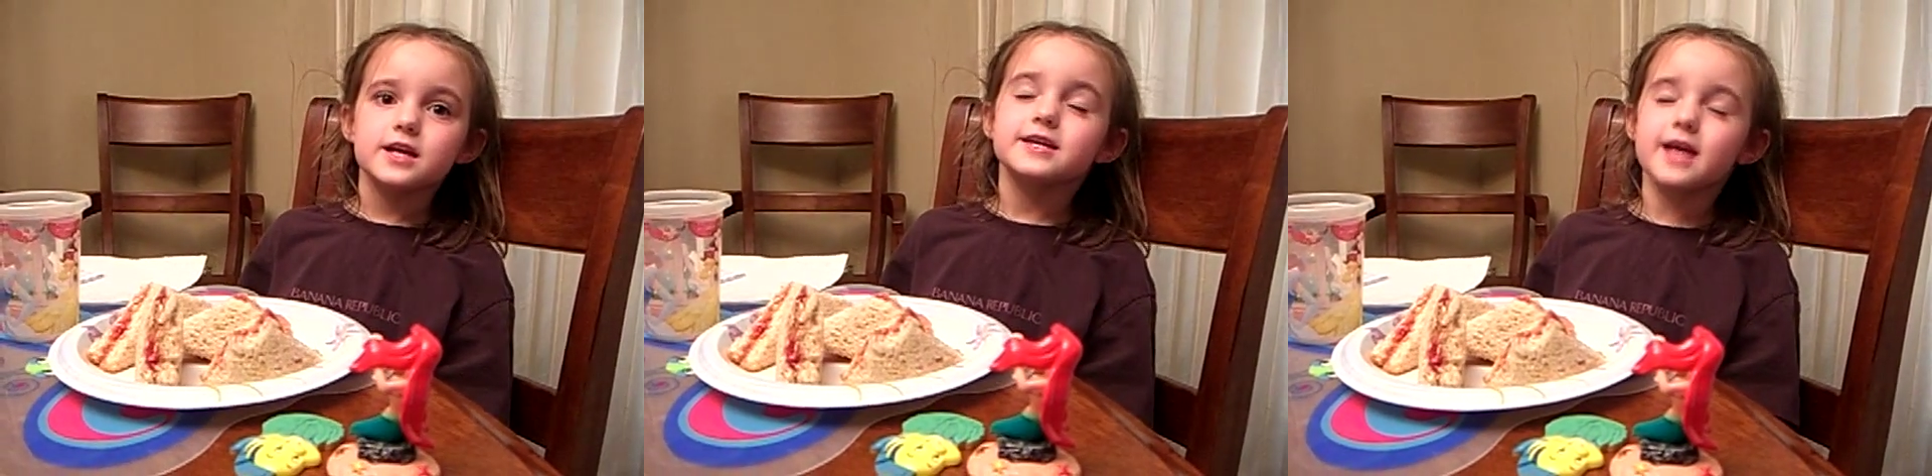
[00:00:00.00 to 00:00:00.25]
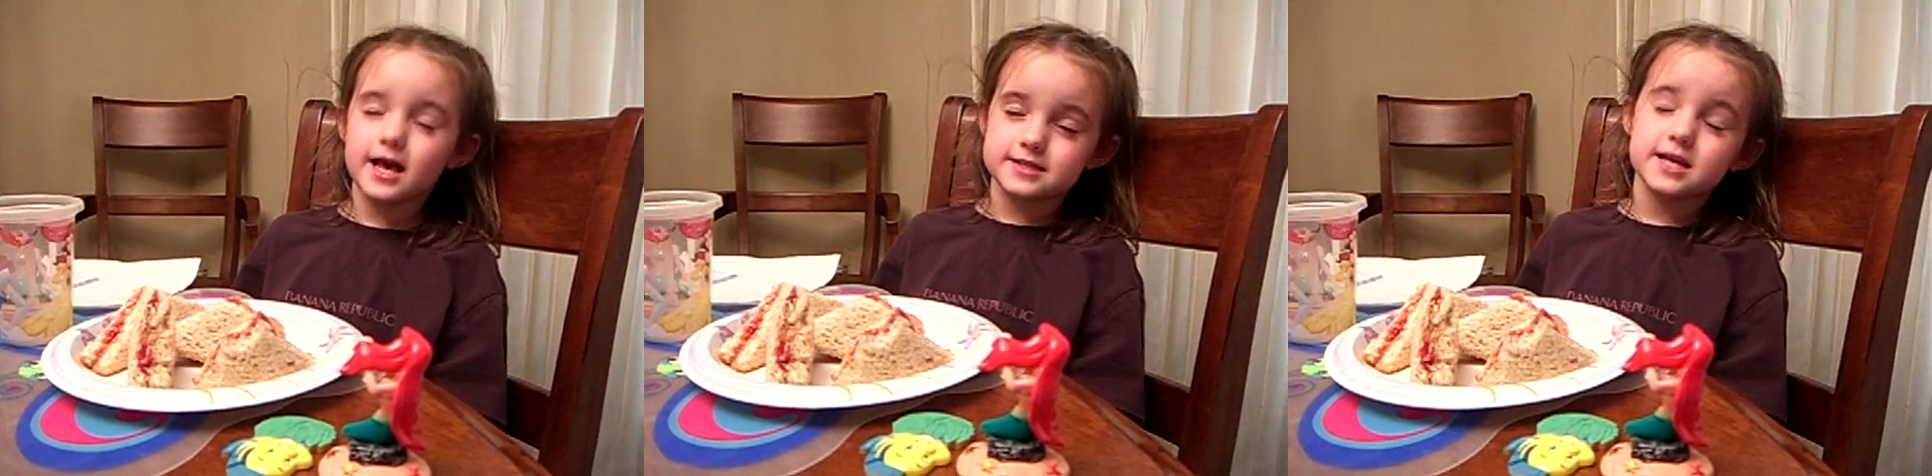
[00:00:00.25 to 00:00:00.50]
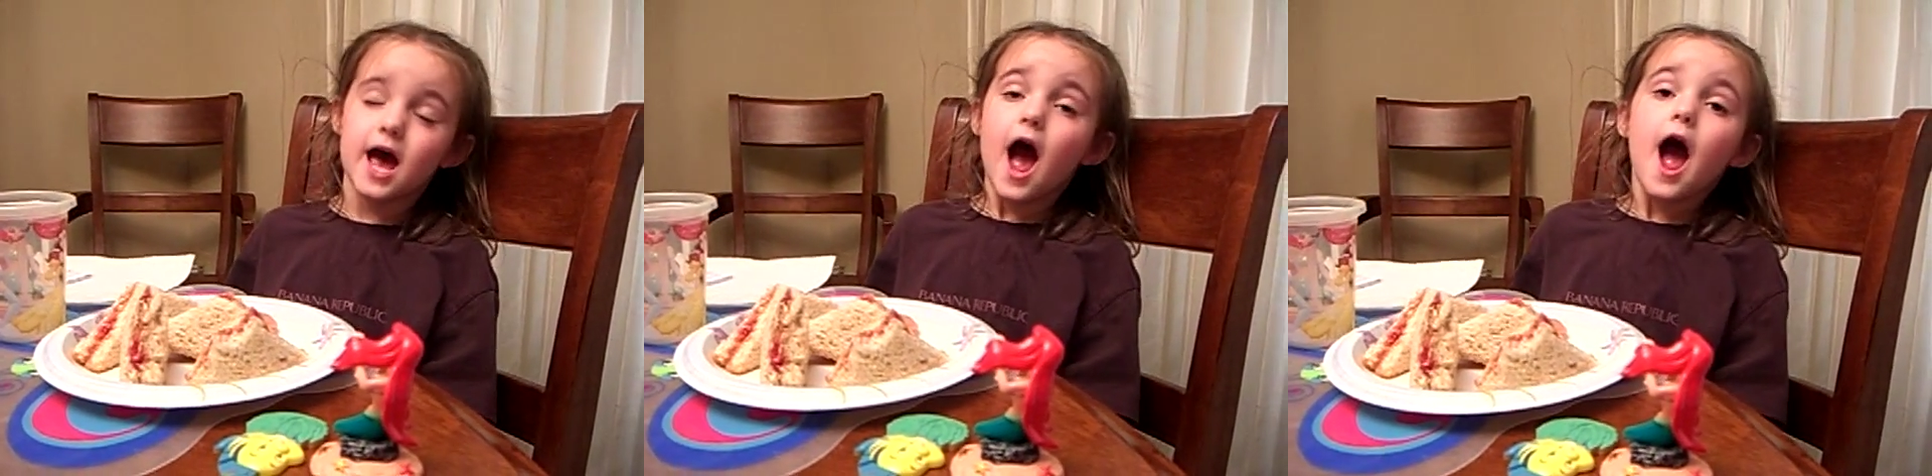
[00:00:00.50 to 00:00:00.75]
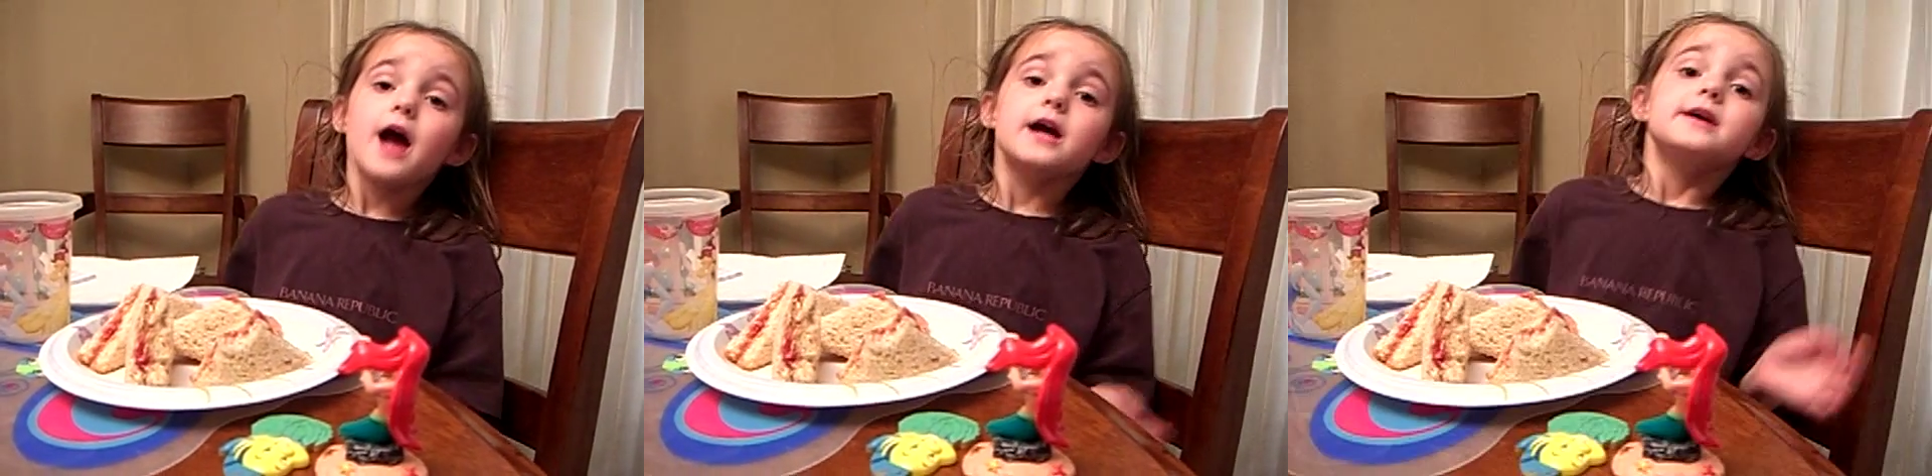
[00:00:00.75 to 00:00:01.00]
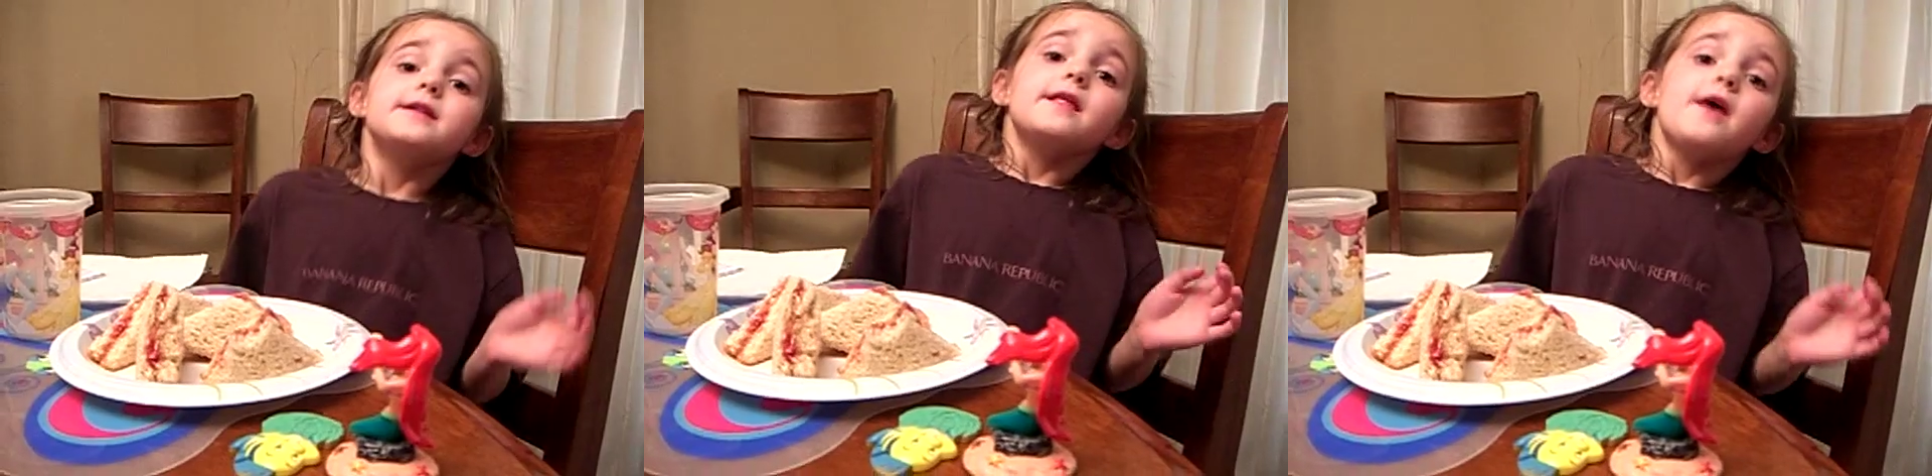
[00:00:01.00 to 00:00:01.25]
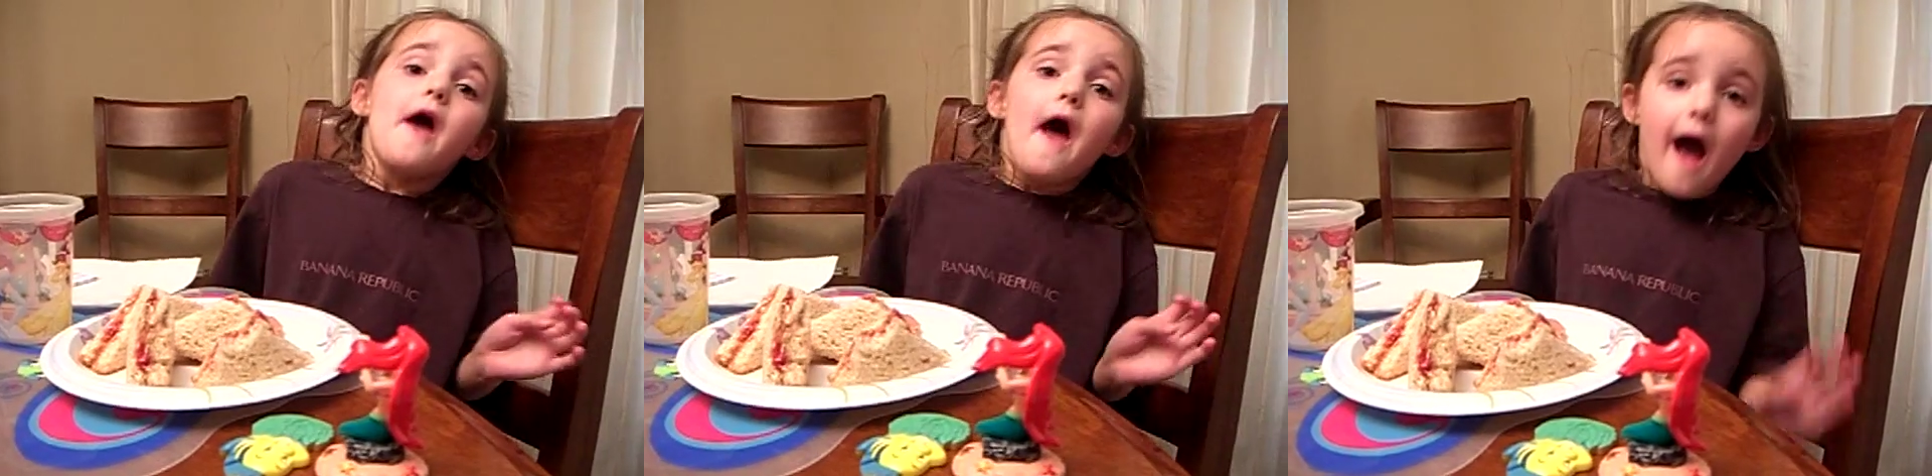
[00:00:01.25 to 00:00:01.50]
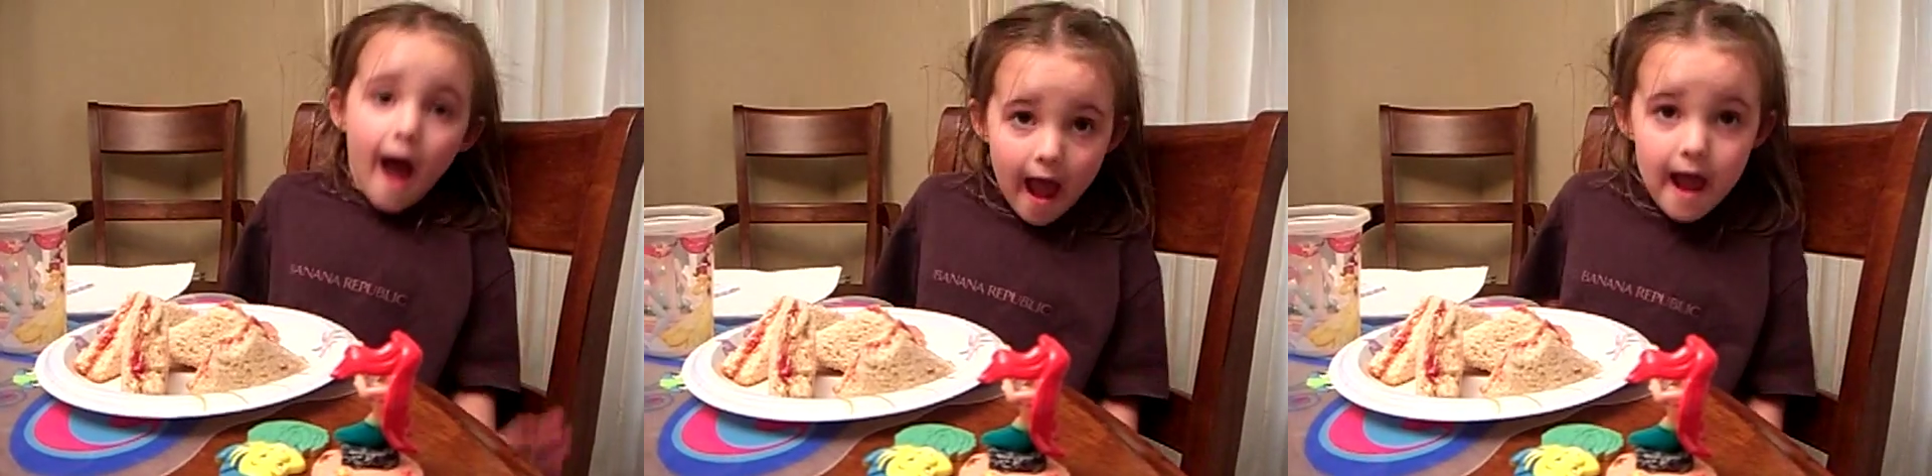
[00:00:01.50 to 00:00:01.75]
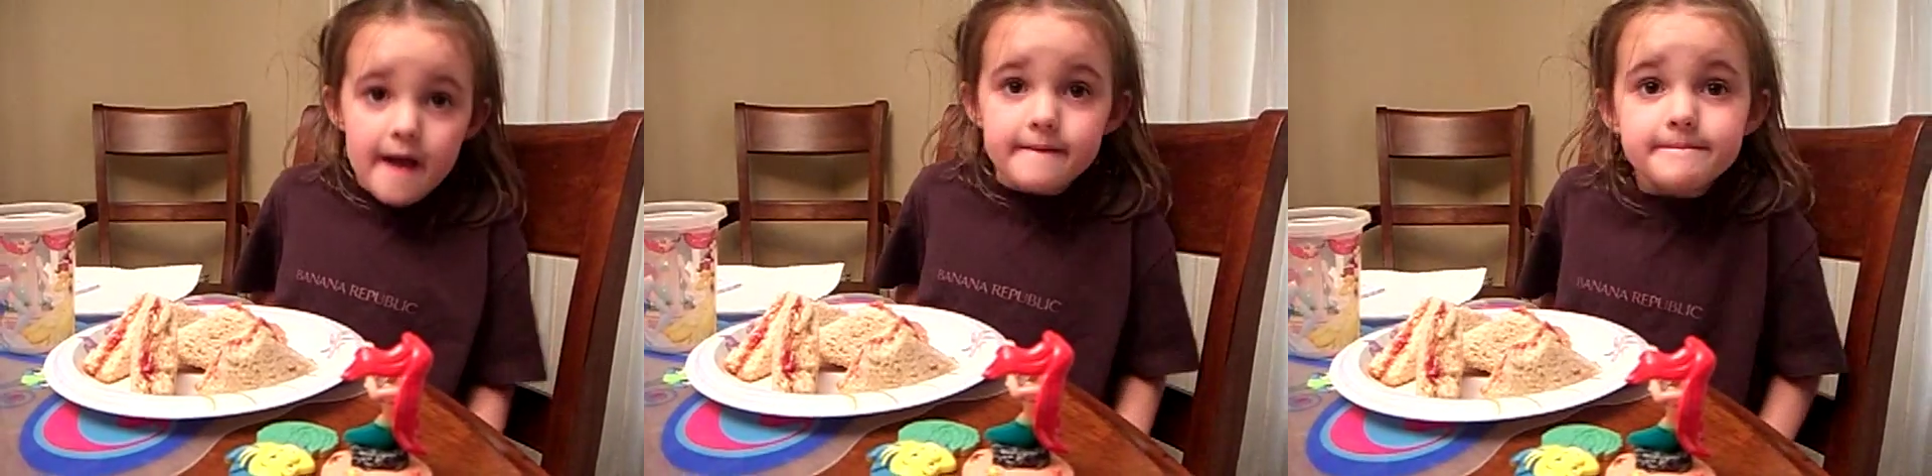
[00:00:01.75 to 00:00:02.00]
and you climbed the rope higher than
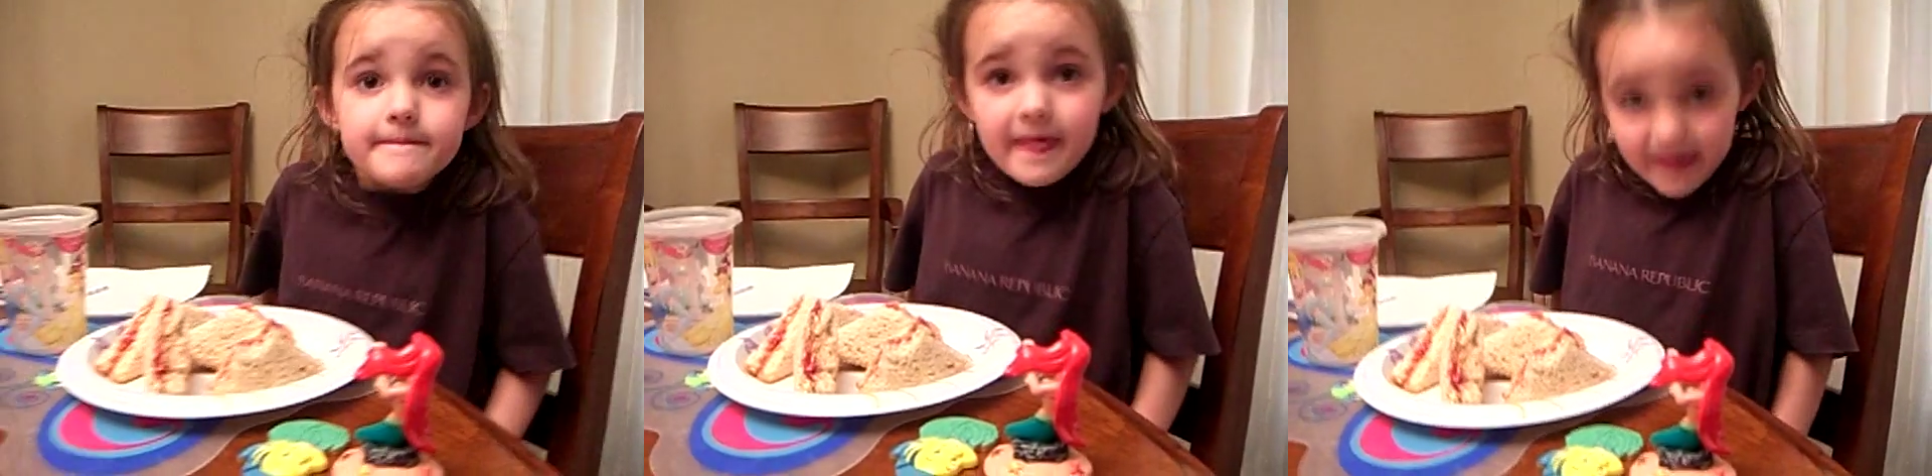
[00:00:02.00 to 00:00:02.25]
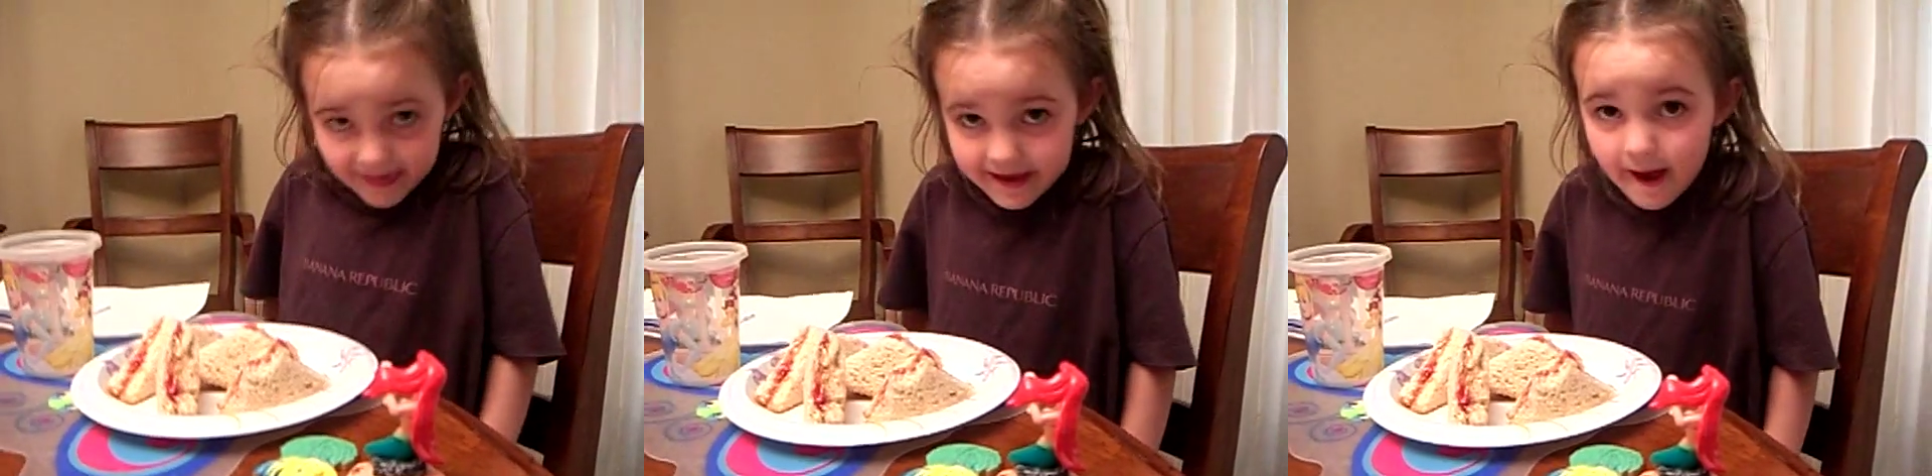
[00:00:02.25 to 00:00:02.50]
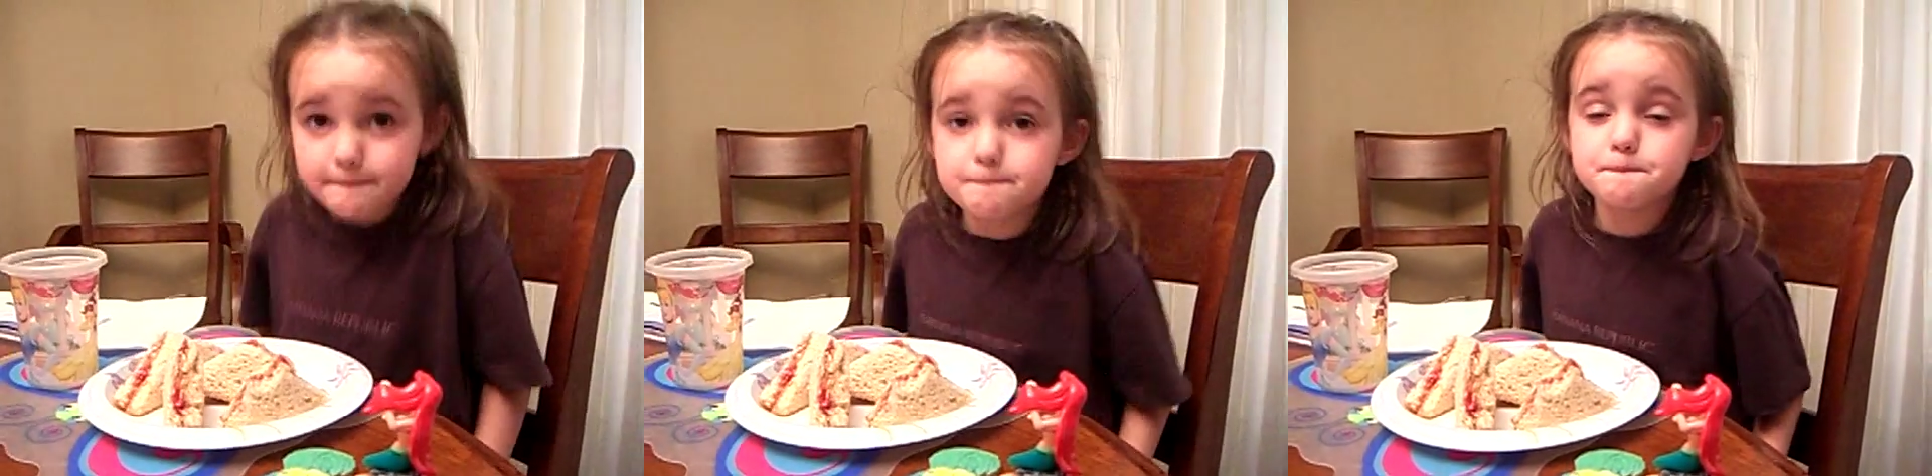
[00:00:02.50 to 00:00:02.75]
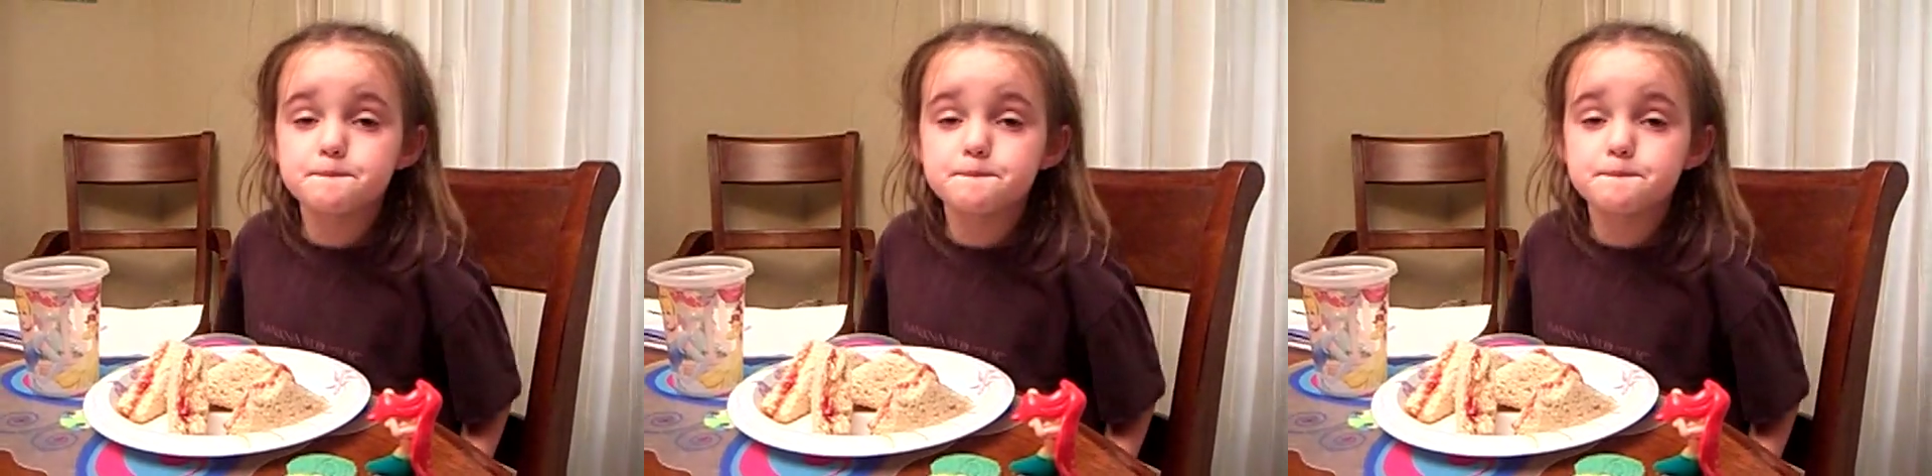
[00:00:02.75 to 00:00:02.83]
anybody? Yeah.